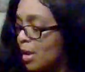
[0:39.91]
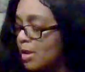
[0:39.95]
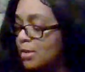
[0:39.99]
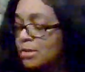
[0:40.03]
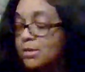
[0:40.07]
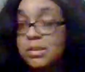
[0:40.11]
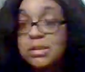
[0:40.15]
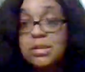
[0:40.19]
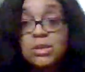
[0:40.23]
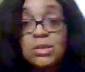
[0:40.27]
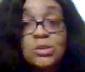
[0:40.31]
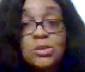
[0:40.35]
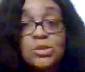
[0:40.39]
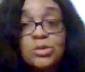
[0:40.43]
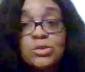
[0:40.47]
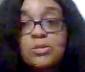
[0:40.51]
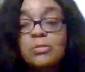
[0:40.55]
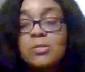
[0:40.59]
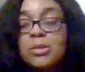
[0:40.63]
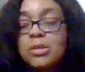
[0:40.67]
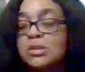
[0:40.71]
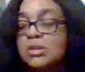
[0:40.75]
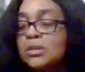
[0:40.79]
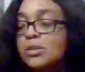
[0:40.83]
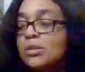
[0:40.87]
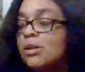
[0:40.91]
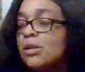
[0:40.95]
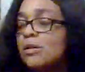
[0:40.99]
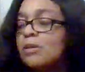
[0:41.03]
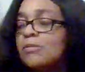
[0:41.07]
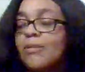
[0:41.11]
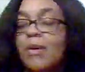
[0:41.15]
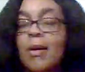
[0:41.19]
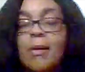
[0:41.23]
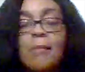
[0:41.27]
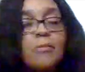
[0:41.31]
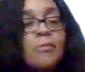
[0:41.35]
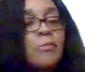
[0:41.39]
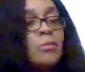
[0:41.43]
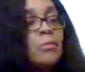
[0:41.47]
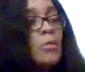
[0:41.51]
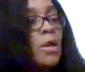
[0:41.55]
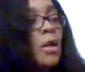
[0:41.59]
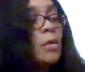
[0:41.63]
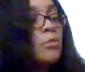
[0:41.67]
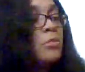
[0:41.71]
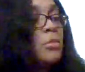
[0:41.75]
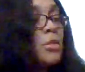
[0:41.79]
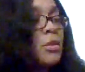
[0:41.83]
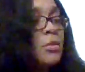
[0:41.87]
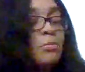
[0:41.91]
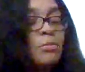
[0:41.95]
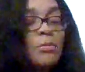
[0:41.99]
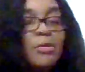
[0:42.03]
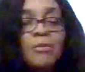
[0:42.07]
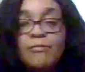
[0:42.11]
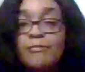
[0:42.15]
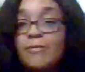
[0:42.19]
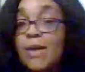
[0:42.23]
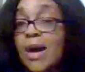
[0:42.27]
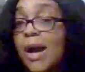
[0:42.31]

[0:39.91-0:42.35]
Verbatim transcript: And sending so much love, up, upliftment,